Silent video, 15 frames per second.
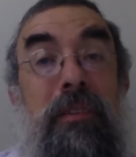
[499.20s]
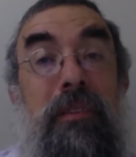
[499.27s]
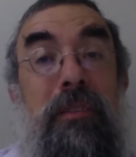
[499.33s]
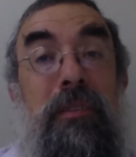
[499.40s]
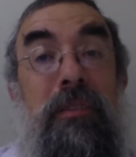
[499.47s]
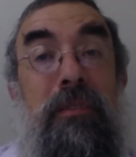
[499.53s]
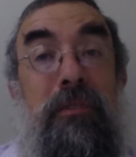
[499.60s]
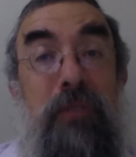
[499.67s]

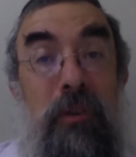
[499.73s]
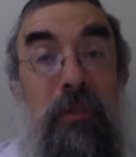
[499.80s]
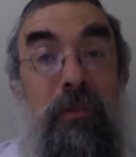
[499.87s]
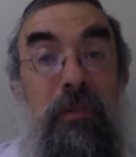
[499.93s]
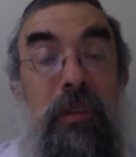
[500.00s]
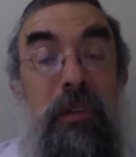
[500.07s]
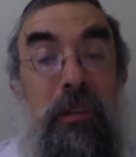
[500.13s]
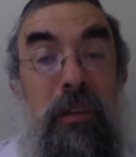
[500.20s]
and
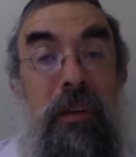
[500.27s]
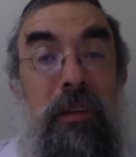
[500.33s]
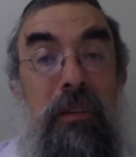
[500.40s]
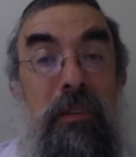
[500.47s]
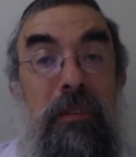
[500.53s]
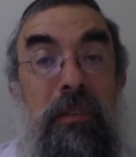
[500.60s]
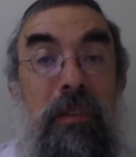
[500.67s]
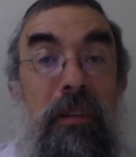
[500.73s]

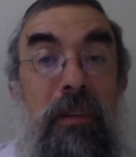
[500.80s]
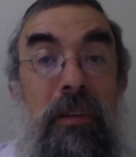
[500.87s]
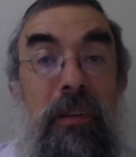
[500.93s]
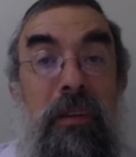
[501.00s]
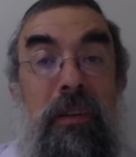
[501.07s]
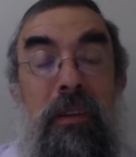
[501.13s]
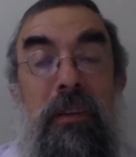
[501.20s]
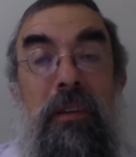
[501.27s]
stole and
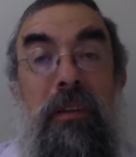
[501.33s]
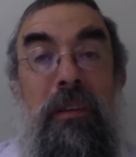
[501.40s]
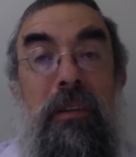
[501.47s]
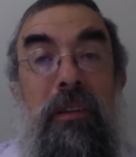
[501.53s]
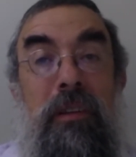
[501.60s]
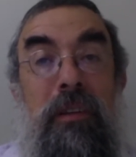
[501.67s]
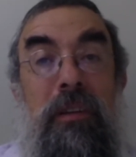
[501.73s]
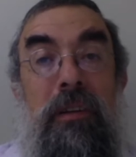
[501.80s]
lied
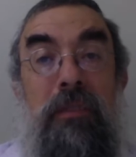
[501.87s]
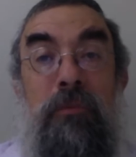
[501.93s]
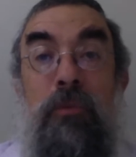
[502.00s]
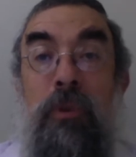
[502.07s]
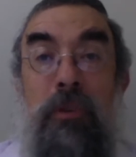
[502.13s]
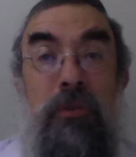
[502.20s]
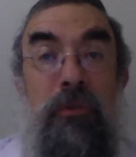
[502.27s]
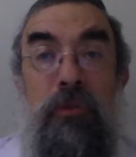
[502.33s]

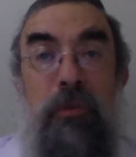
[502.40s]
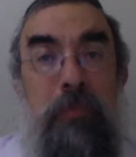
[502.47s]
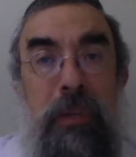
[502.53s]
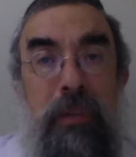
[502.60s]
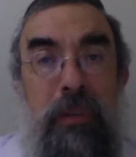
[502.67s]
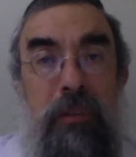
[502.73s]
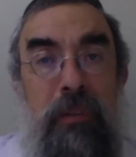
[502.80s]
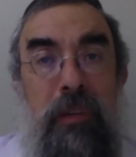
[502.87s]
on
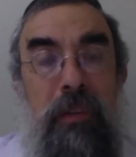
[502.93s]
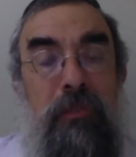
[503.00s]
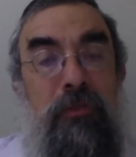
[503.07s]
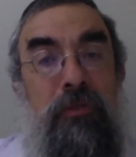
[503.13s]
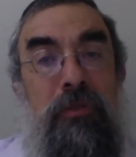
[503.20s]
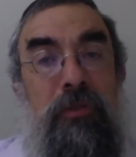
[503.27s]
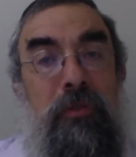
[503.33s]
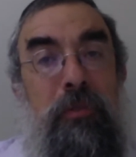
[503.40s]
one or
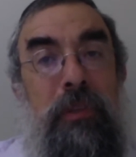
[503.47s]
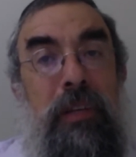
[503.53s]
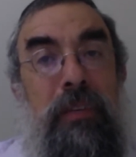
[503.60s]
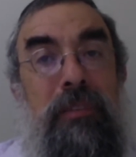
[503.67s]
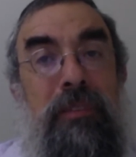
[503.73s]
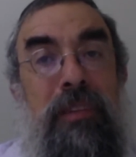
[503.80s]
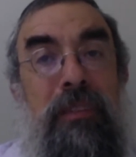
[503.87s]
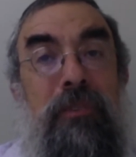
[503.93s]
many
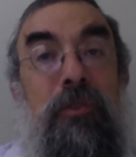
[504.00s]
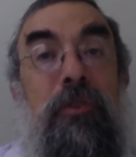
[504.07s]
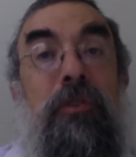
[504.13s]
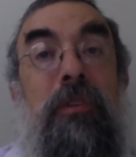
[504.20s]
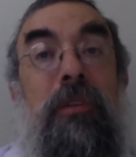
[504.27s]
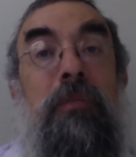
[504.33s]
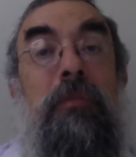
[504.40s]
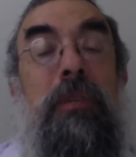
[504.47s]
occasions, but that
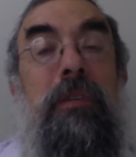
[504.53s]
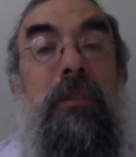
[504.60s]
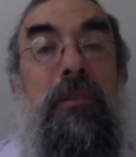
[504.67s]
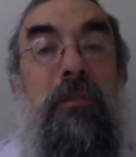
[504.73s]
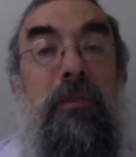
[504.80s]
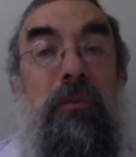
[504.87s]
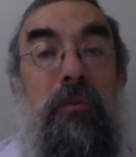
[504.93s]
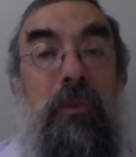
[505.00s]
does not
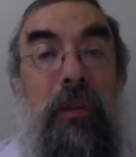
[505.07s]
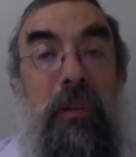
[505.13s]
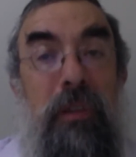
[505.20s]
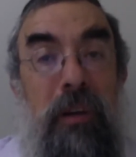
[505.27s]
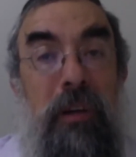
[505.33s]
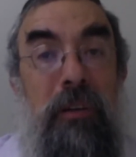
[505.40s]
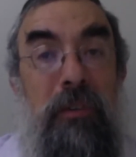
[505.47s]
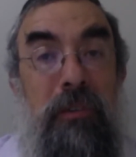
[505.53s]
turn him
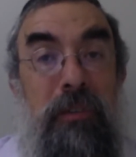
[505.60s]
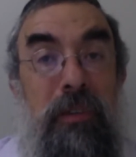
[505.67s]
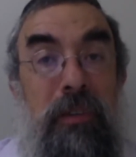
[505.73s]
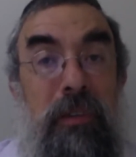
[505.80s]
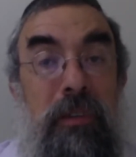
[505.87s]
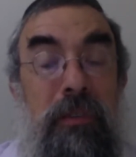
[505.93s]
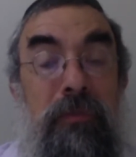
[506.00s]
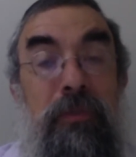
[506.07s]
into a
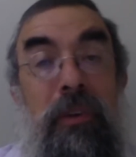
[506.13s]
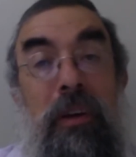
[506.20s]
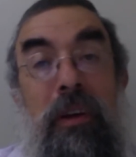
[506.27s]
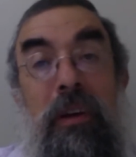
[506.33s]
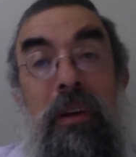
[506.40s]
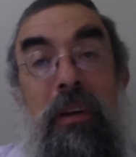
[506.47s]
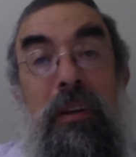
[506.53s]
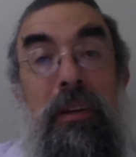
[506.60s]
liar and a
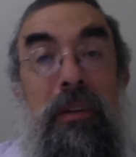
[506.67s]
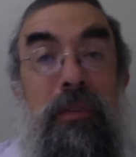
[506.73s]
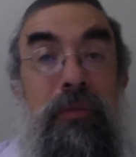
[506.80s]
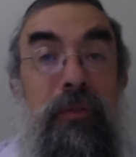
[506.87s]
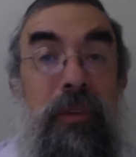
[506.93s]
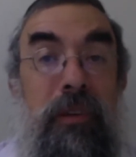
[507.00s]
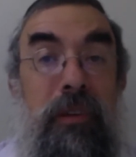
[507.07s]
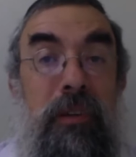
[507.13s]
thief
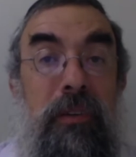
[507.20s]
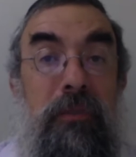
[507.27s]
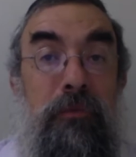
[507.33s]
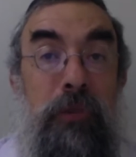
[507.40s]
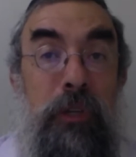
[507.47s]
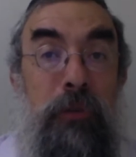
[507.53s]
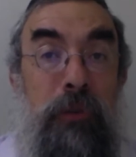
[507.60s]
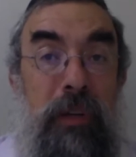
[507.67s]

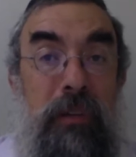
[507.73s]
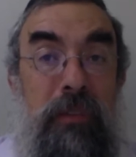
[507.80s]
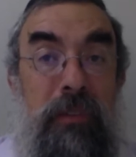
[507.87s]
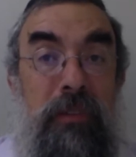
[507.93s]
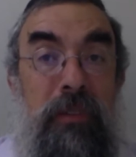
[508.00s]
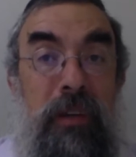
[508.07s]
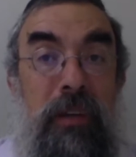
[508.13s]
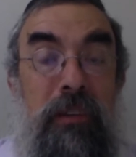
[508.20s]
if he
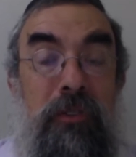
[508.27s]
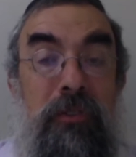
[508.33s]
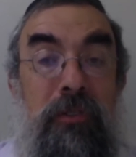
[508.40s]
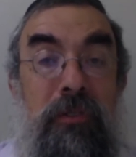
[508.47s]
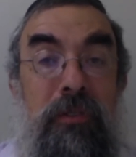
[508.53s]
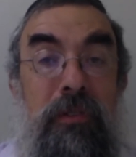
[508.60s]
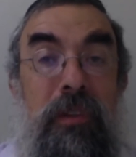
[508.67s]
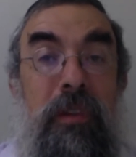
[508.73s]
regretted
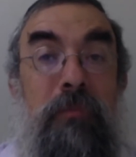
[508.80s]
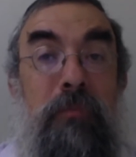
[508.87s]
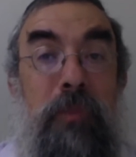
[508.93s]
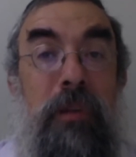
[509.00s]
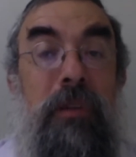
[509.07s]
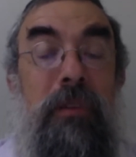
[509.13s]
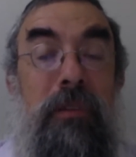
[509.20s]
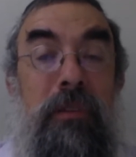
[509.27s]
his
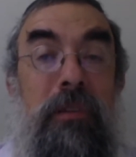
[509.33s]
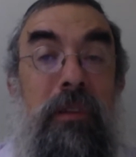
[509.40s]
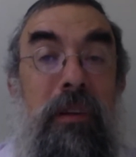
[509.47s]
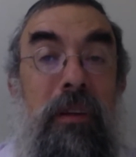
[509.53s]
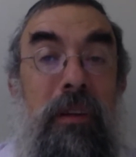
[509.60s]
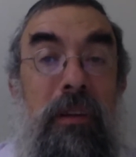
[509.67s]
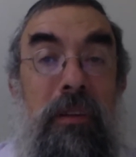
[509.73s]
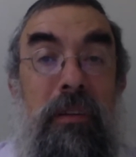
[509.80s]
actions and
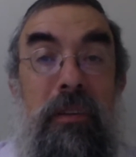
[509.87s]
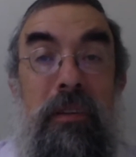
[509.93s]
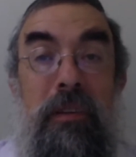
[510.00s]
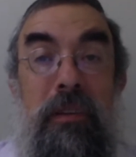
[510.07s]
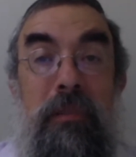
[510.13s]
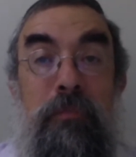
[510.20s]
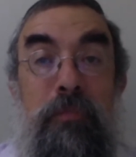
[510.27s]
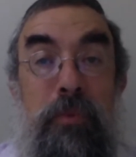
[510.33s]
paid
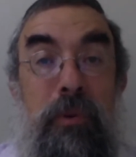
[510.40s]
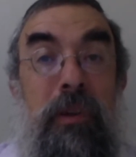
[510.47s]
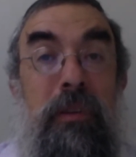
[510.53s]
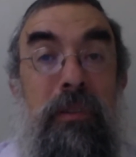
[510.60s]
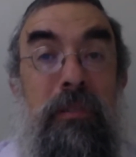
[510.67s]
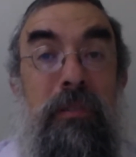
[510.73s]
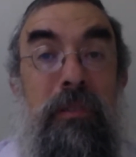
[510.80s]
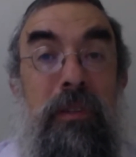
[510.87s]

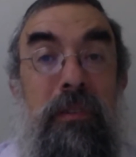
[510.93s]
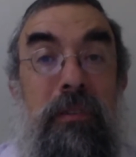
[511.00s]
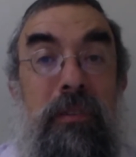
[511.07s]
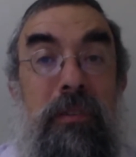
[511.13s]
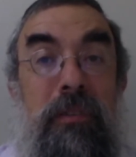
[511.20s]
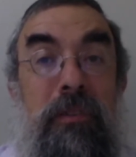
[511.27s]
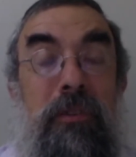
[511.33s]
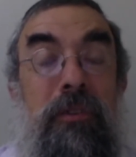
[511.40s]
the
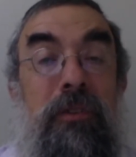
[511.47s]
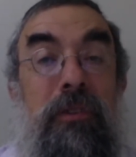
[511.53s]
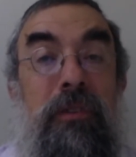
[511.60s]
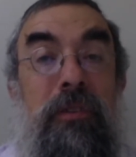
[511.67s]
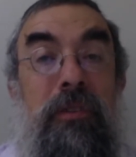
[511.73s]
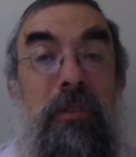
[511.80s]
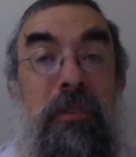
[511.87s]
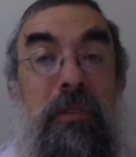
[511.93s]
price that the
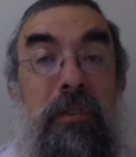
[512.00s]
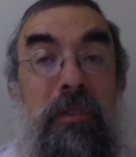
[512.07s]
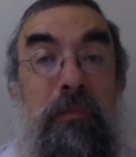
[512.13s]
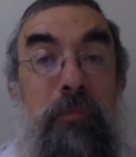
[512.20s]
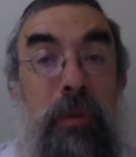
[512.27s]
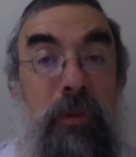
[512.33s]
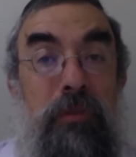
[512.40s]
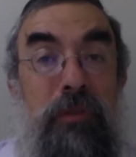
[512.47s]

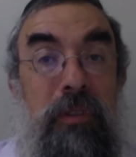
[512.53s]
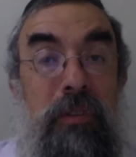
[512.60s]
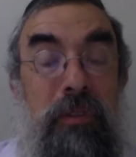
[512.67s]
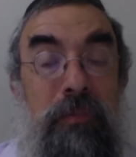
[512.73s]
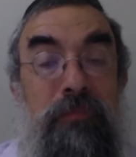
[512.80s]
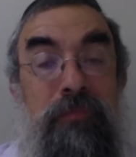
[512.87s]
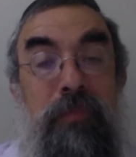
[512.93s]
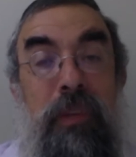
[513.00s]
court
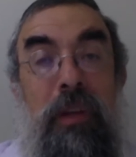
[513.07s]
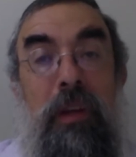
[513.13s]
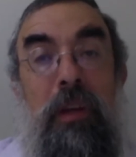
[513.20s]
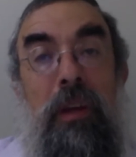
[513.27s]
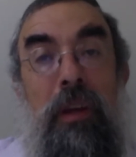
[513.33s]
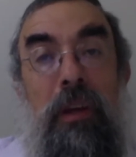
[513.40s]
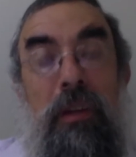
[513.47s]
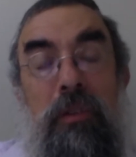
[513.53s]
imposed on
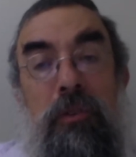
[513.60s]
him."